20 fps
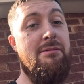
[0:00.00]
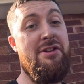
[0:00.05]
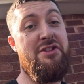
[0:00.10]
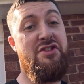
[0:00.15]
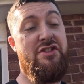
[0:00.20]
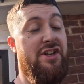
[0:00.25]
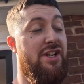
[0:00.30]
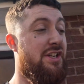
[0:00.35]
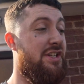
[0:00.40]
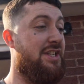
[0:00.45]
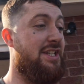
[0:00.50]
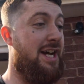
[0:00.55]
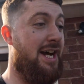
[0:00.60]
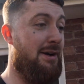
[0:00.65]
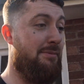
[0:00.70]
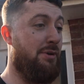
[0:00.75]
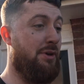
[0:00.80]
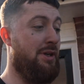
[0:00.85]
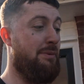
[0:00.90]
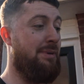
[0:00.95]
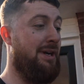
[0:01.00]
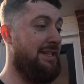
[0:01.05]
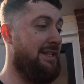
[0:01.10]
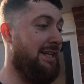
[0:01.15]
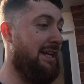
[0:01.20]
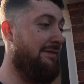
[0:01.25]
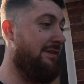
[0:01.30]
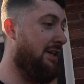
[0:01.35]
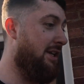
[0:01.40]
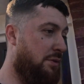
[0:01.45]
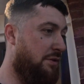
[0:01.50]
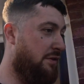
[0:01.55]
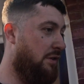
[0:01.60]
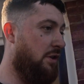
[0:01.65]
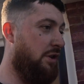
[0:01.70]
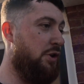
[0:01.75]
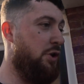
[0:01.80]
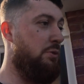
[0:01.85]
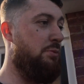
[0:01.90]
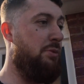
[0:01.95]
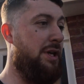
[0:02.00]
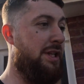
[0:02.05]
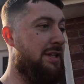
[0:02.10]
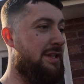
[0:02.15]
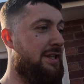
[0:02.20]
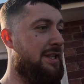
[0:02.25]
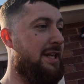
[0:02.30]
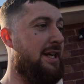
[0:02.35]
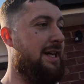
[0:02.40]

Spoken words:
literally going to start putting it back together with all the new bits.